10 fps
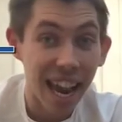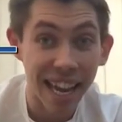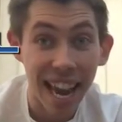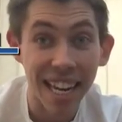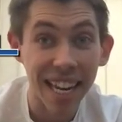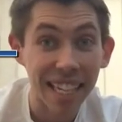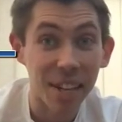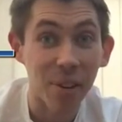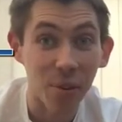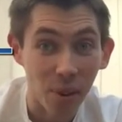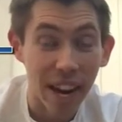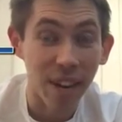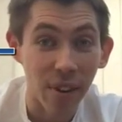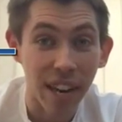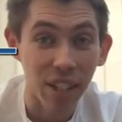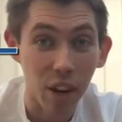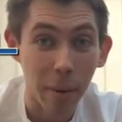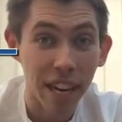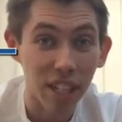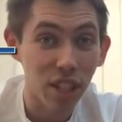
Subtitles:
again, he did a great job, and it's